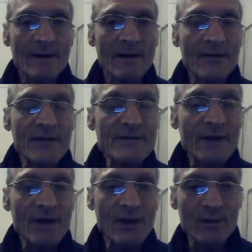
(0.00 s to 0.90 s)
This
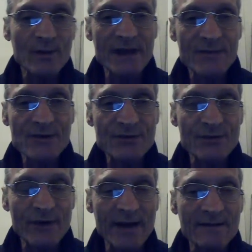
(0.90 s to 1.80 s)
video will
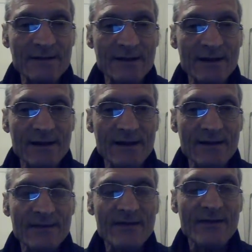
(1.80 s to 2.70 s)
demonstrate
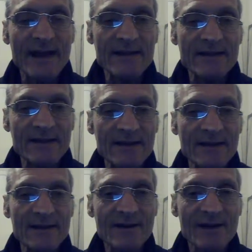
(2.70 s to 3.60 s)
that
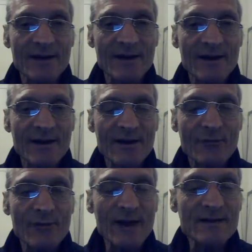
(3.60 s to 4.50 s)
the
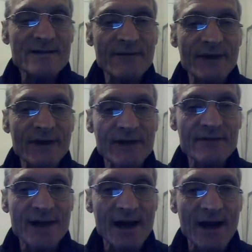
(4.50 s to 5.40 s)
relativity
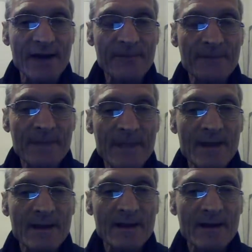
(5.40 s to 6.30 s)
of time
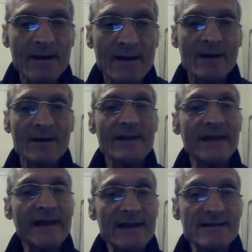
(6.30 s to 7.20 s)

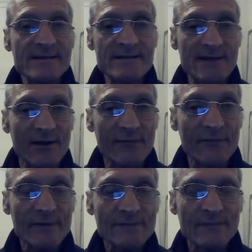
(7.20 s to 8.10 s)
negates itself.
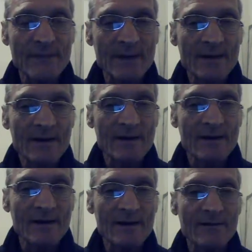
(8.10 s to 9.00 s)

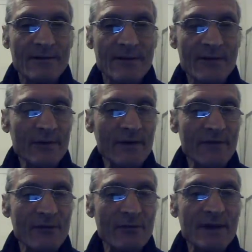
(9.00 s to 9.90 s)
The theory
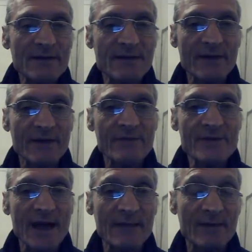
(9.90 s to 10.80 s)
of the relativity of
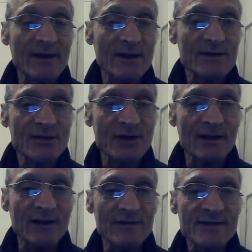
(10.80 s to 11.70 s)
time, in a
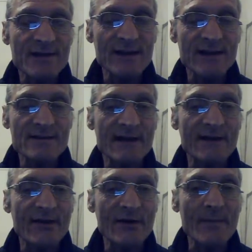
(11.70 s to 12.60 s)
nutshell, states
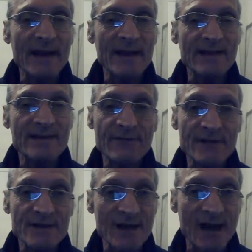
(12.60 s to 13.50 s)
that there are many
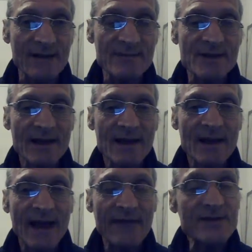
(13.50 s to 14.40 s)
different times
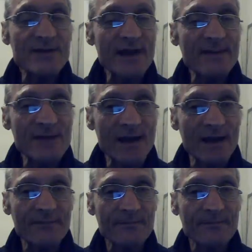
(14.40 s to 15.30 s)
at the same time.